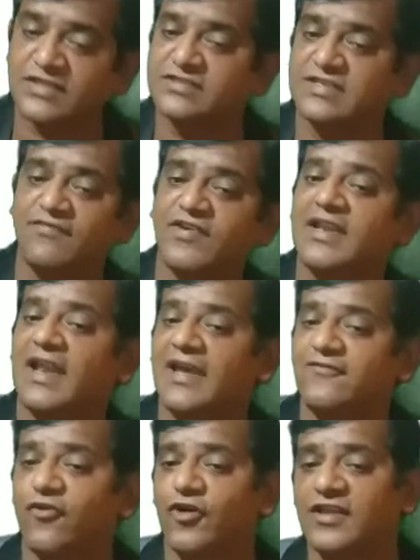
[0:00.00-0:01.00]

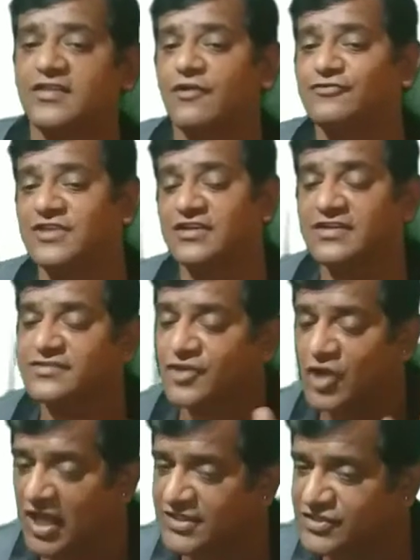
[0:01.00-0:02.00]
7,40,000 is
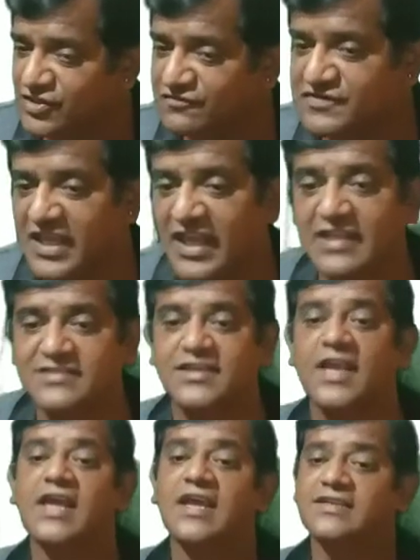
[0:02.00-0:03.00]
cost of sales.
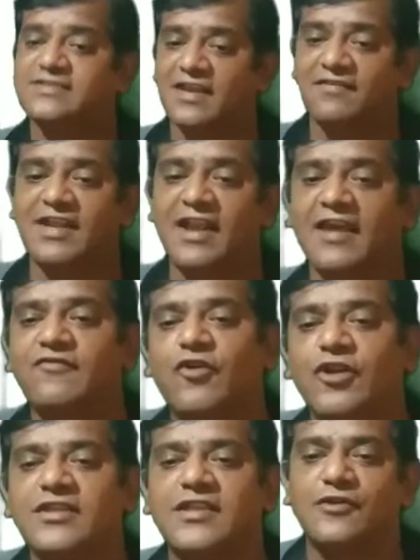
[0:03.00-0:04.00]

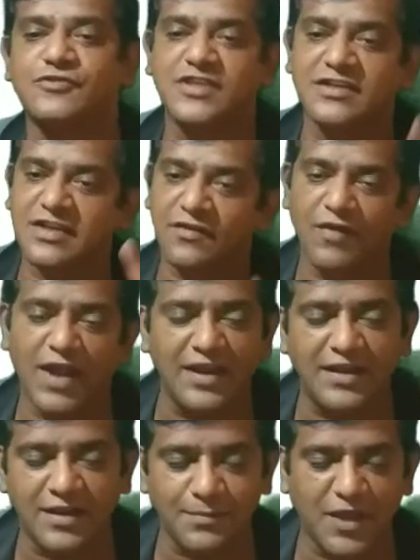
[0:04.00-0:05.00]
7,40,000
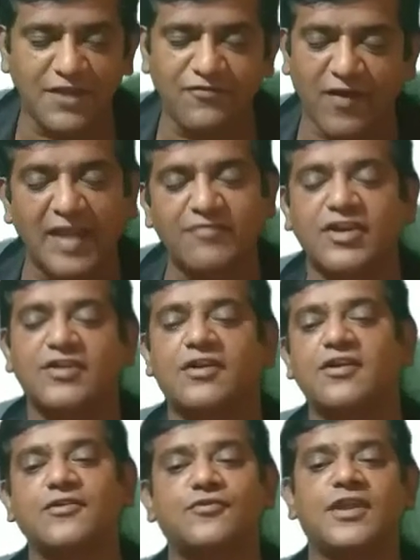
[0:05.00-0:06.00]
divided by
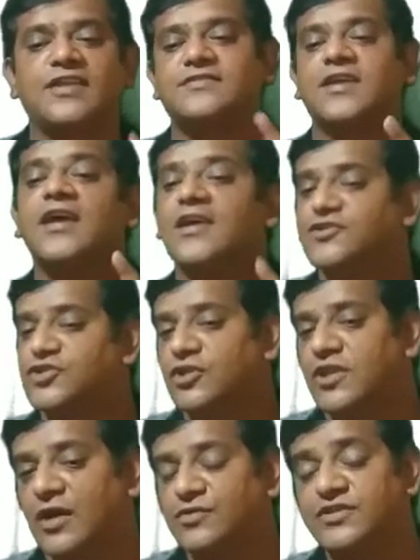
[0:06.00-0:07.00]
500 units. So
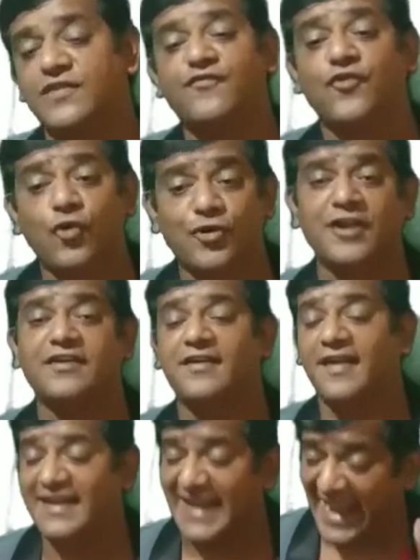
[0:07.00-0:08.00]

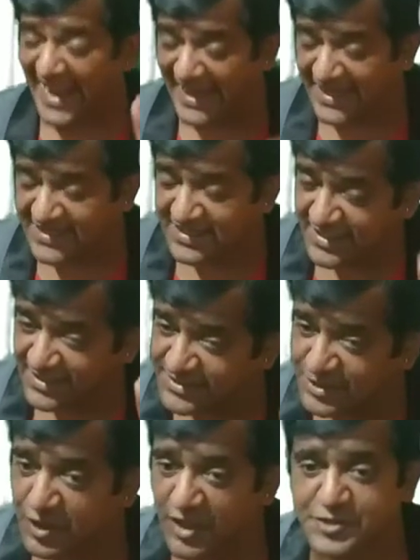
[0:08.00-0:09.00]
1,480 is
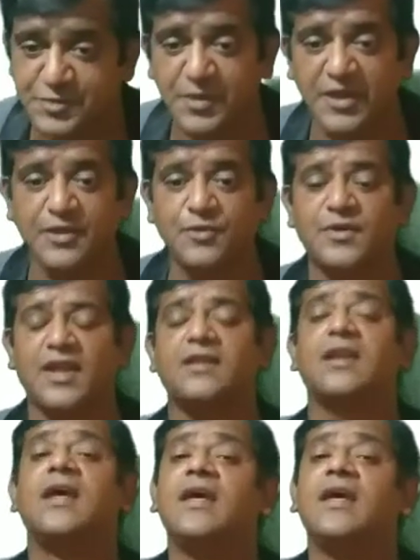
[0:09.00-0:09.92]
cost per unit.